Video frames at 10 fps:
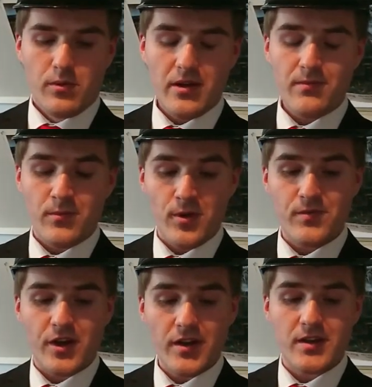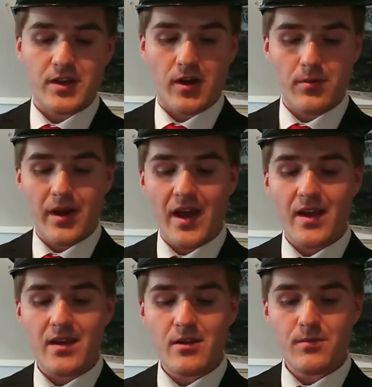You've done it,
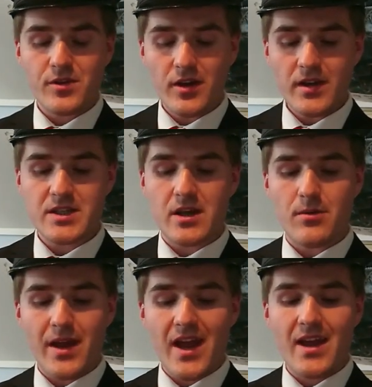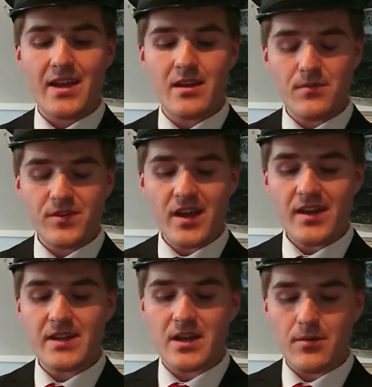hooray, you've done it, hooray, you've
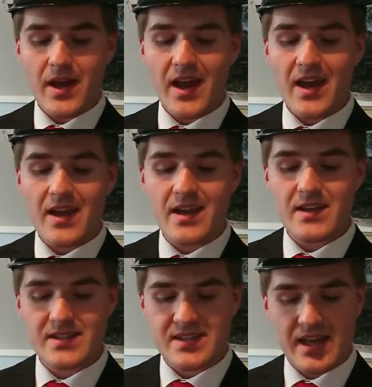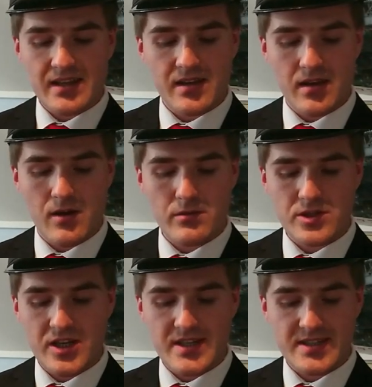done it, hooray," sang the
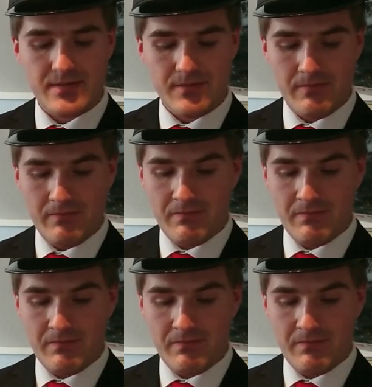coaches.